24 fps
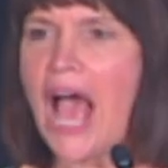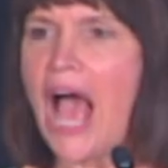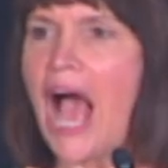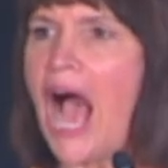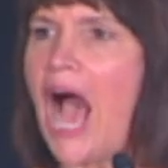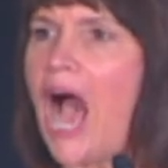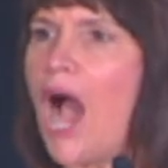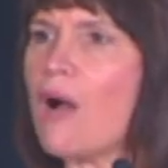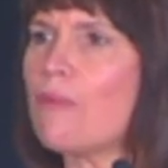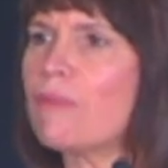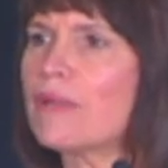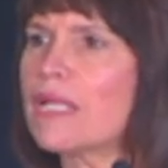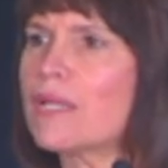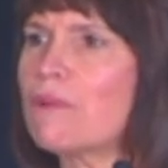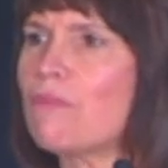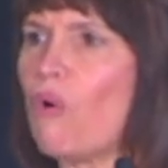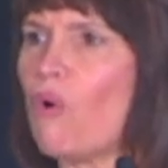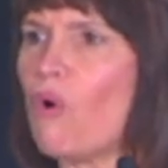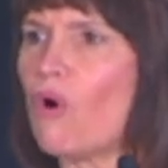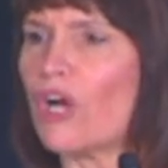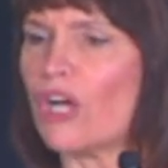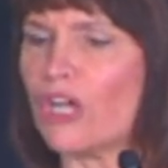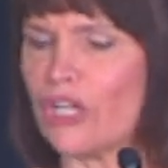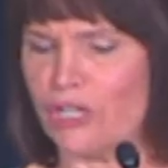how many
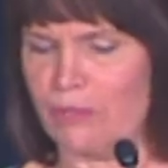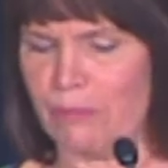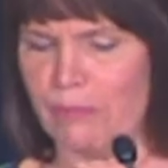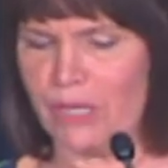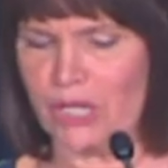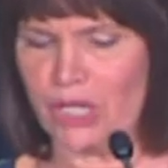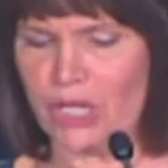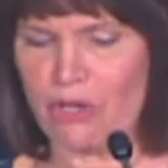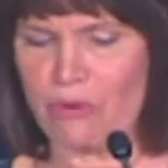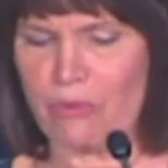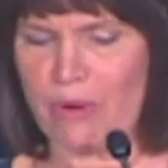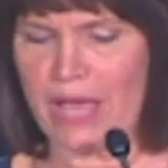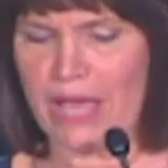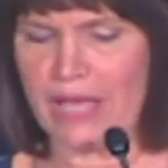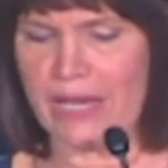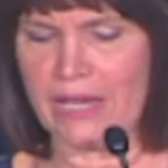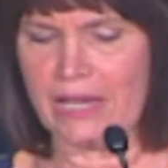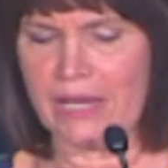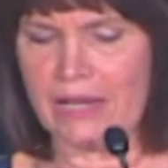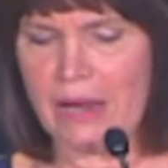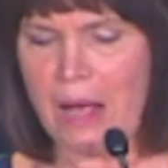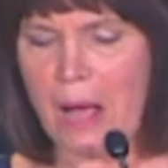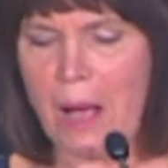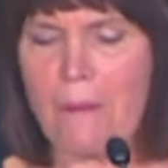more could be
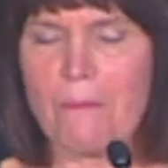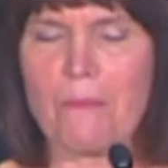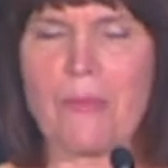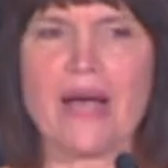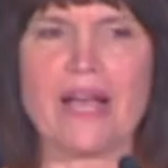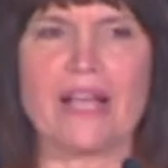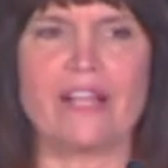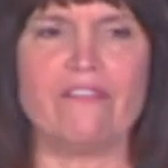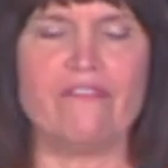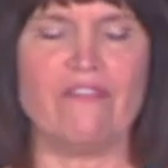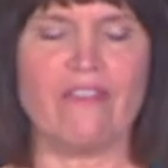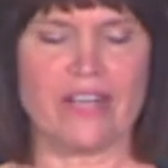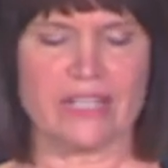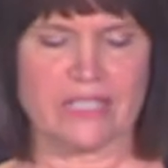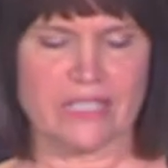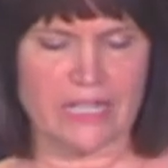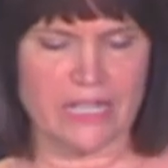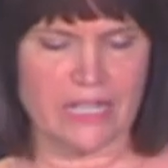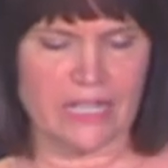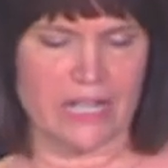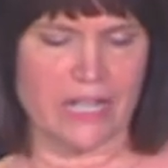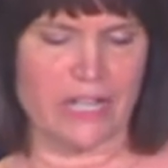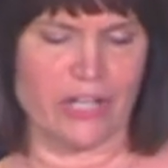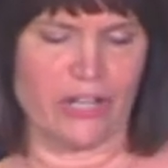created by
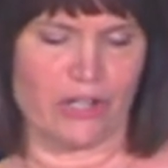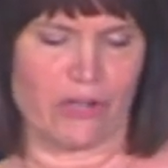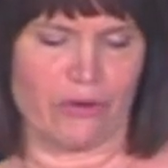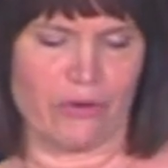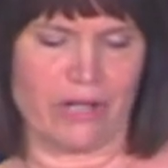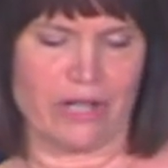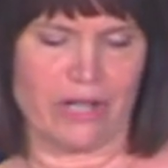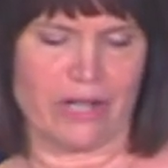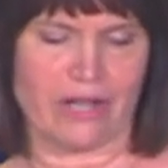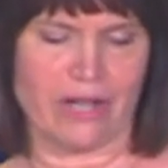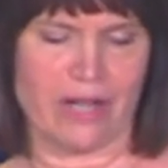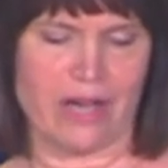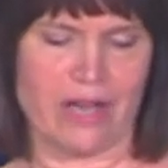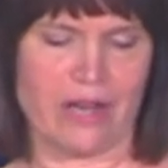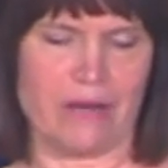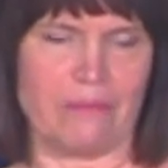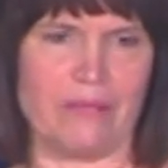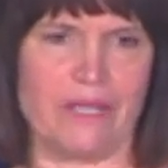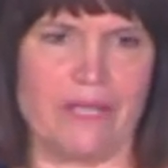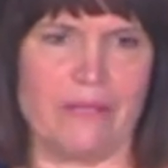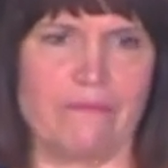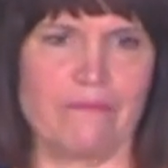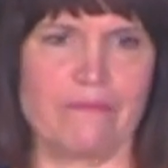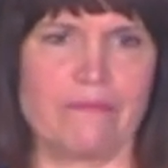investing in a green
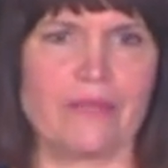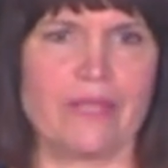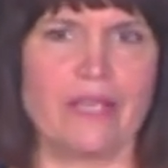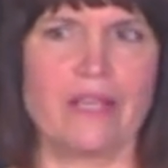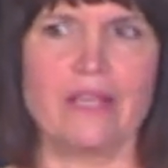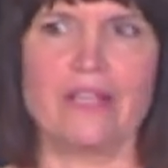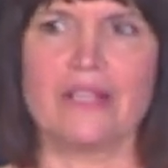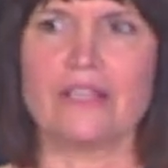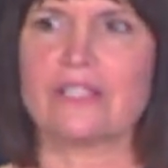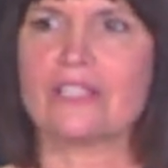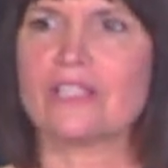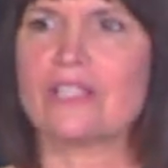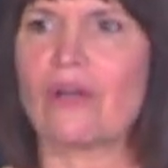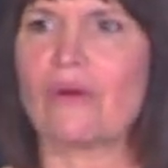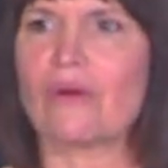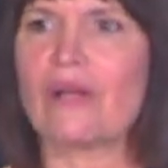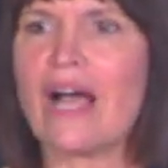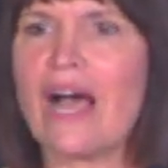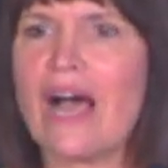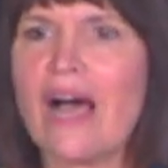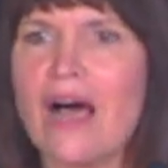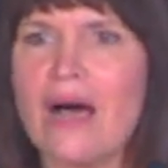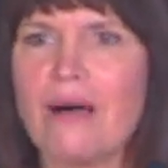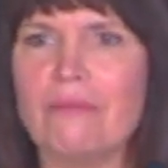economy. So
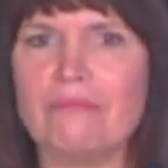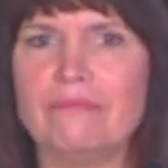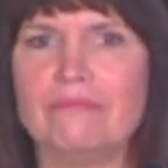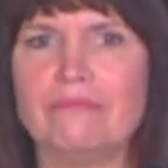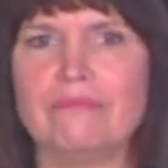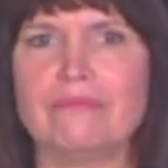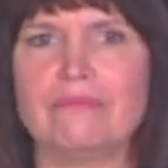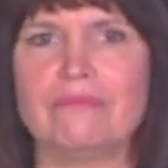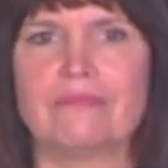come,